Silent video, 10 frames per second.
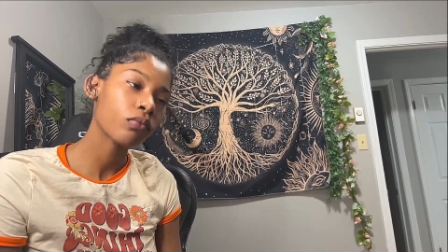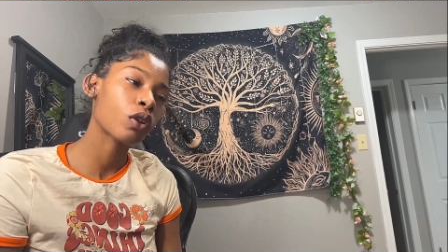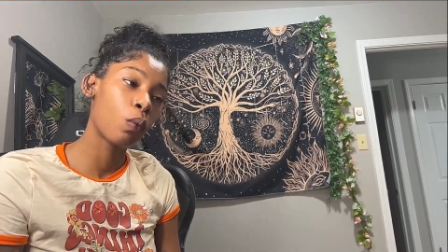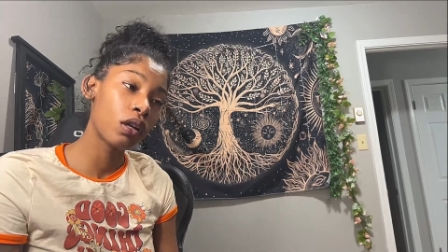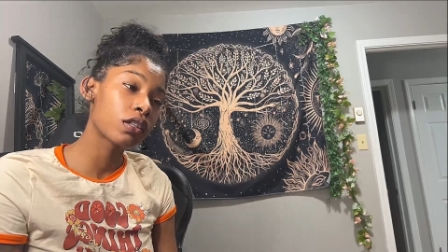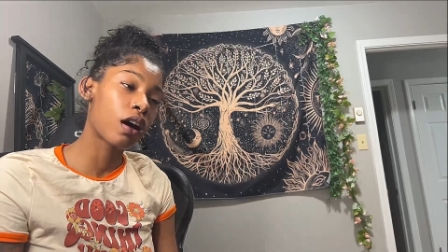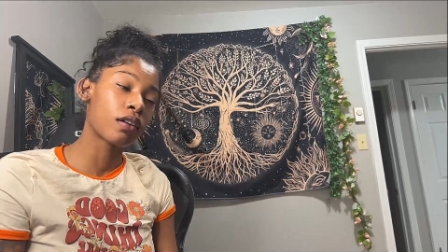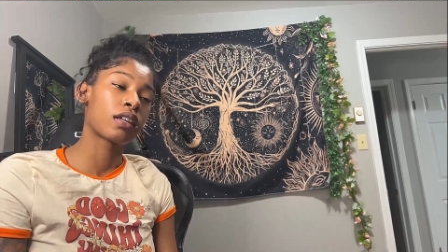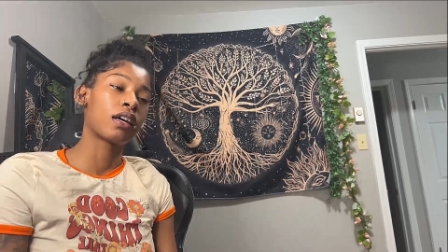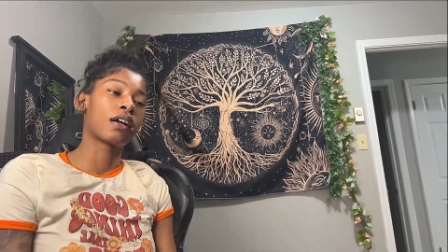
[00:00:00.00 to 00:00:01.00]
What y'all
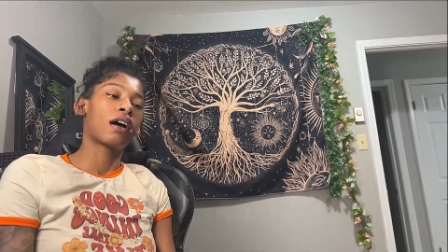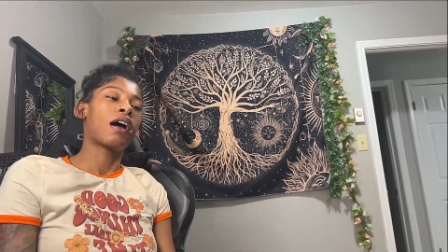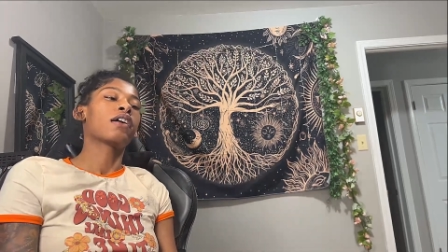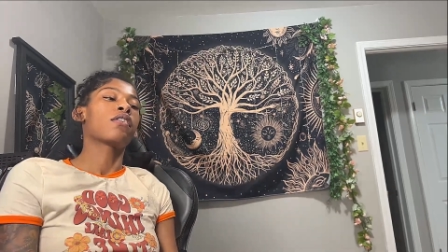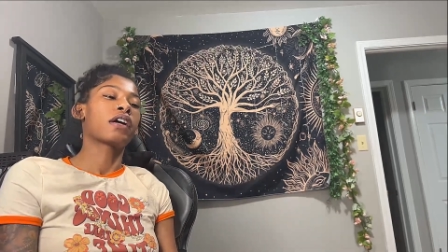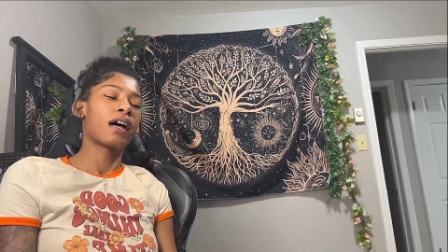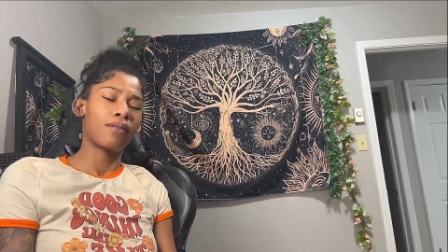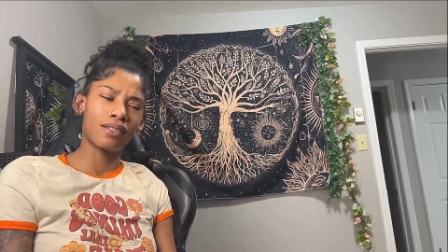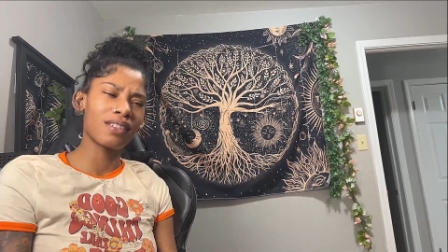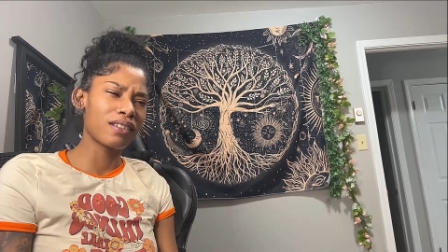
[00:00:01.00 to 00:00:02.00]
think? I ain't gonna cap
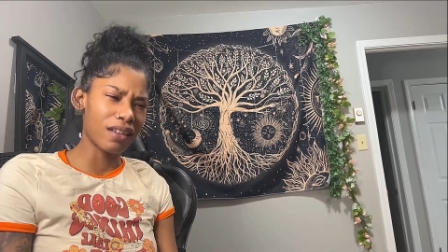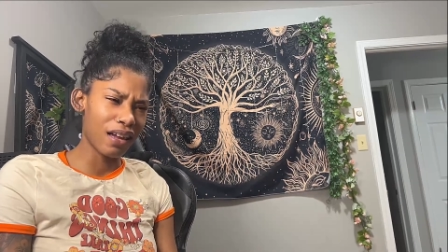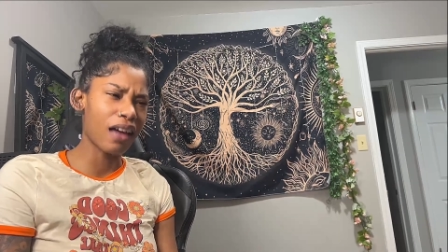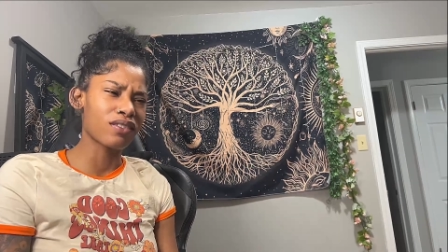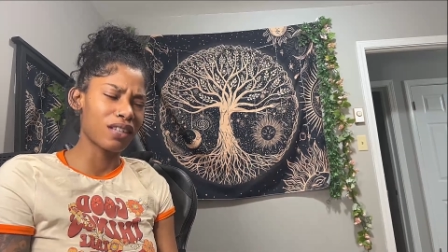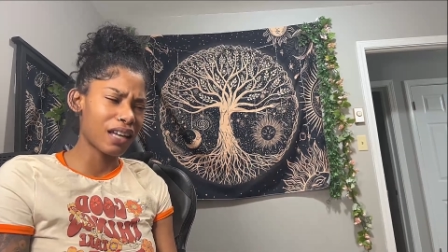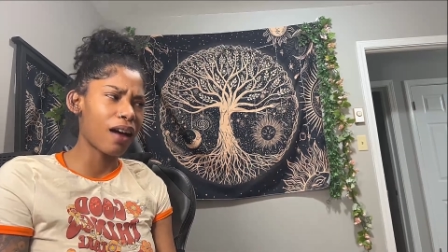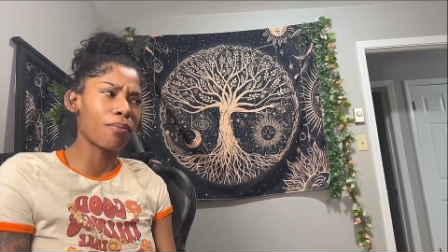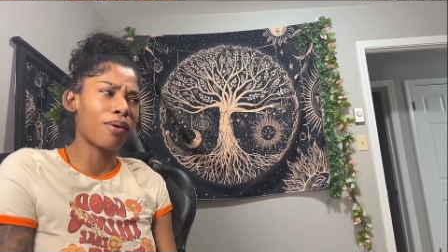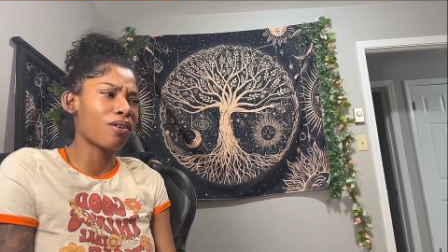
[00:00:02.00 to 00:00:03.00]
because he did have he
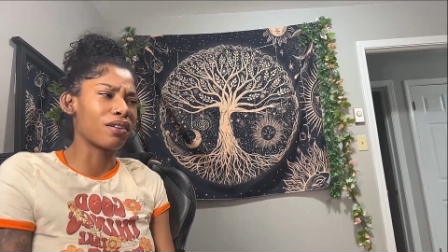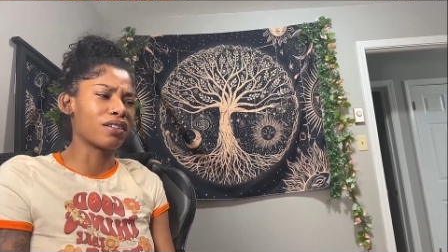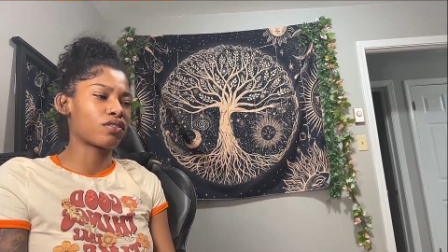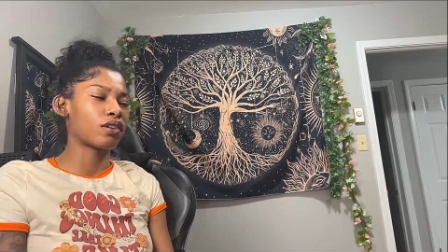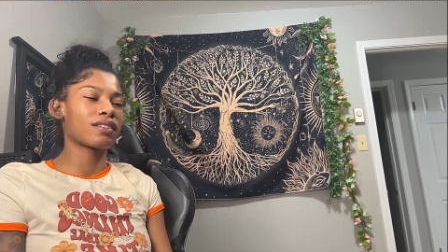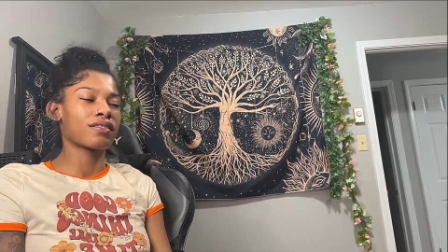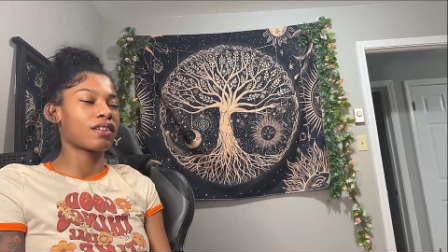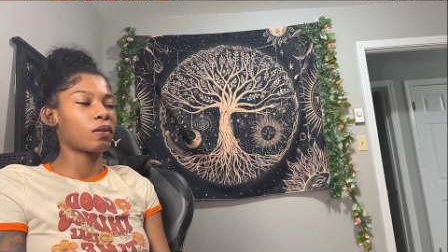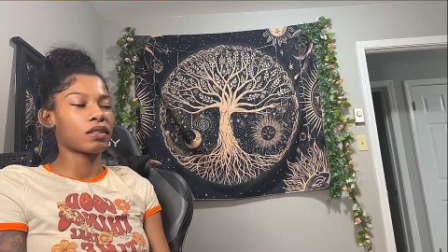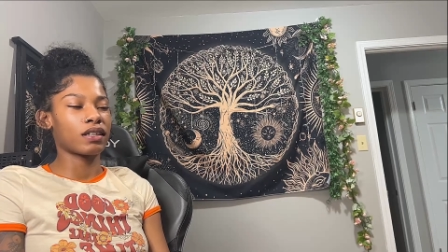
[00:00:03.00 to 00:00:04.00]
got bars. So it's just
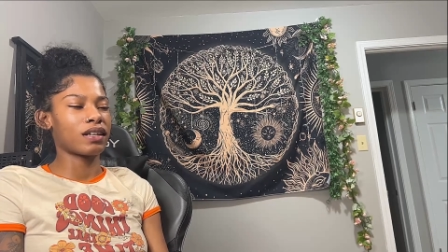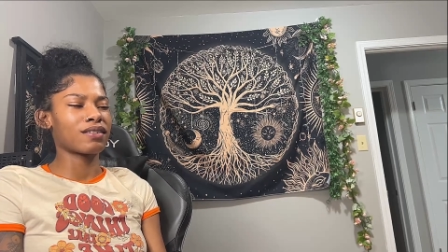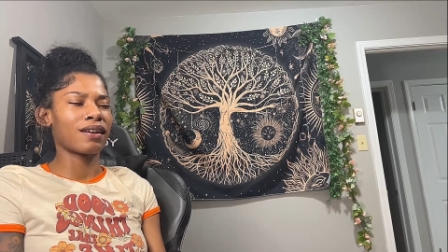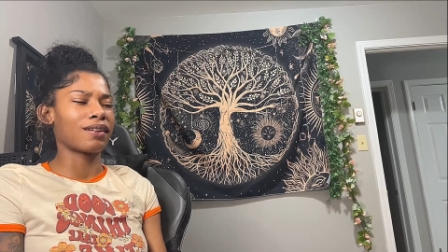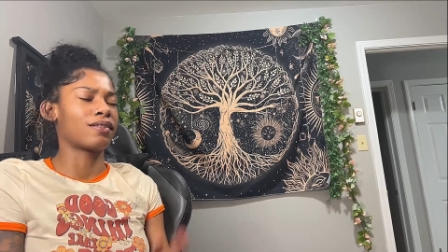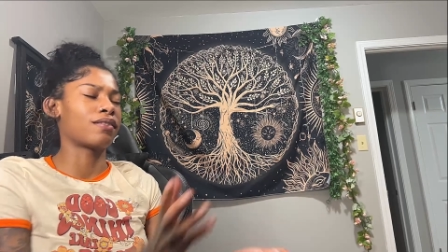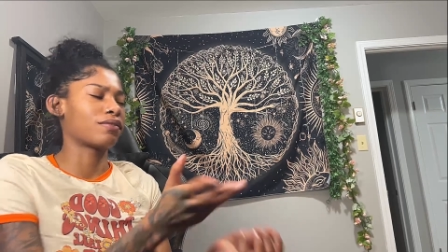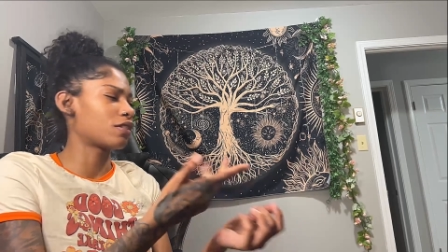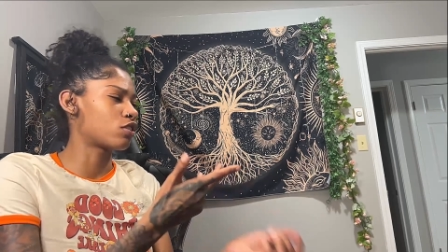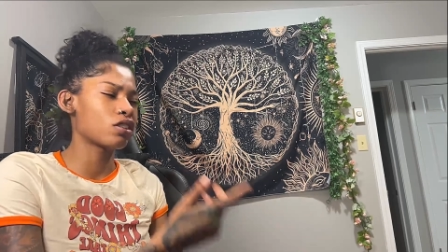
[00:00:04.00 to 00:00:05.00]
all I said. It's not a,
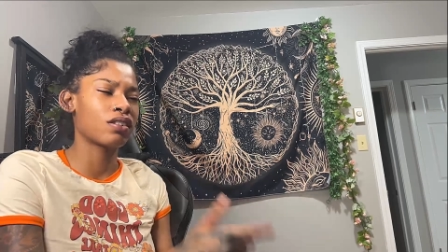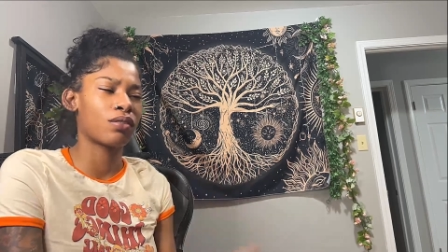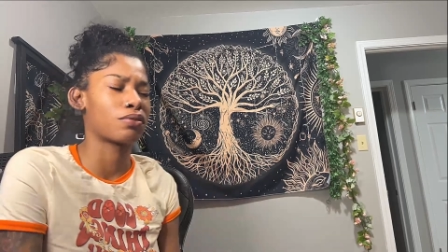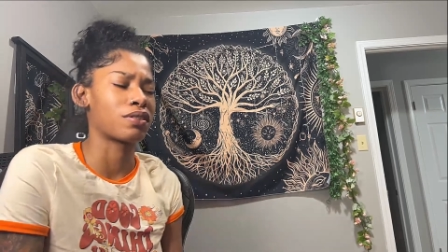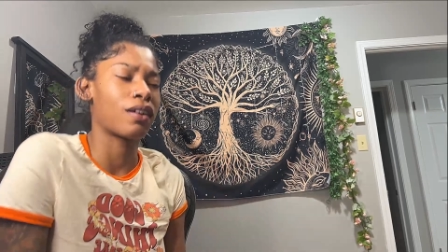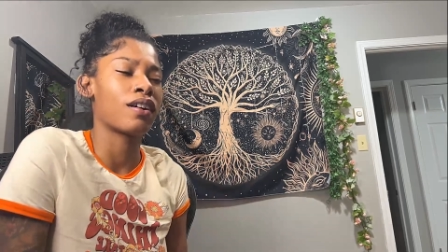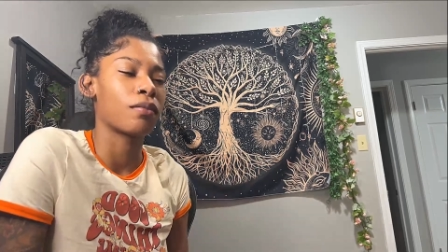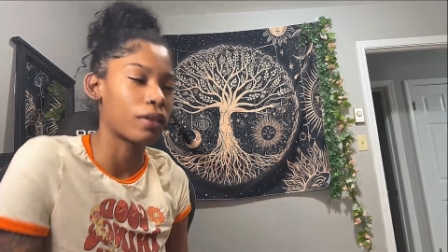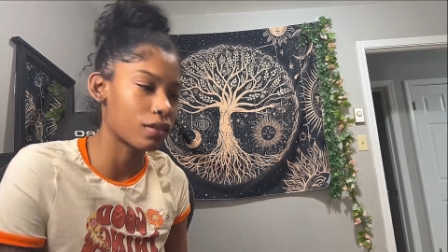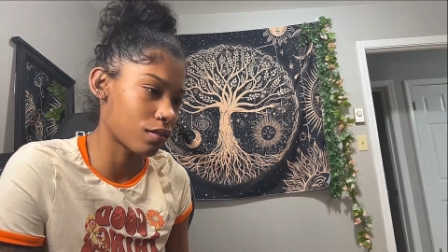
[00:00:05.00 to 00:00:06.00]
the shit don't suck,
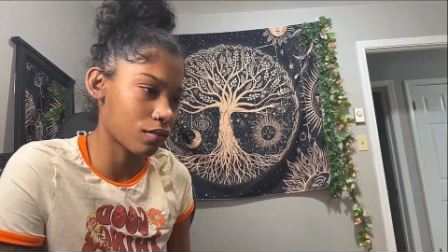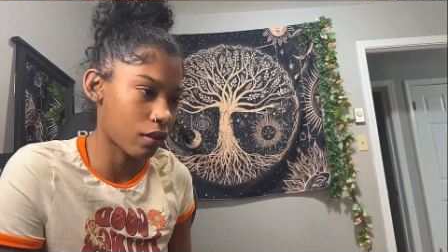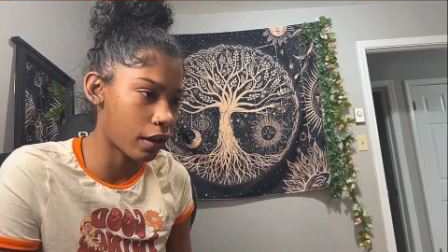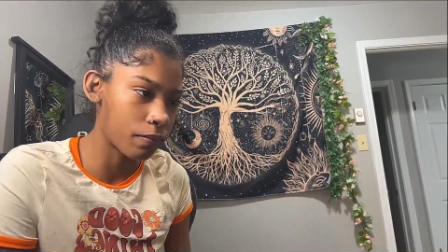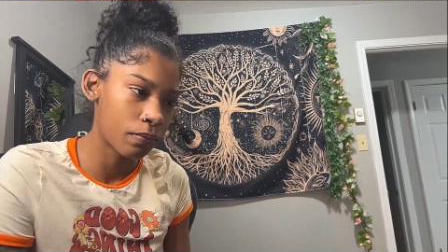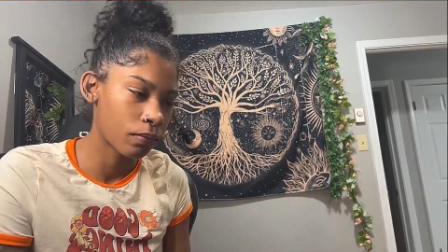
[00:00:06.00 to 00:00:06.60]
but it's just like,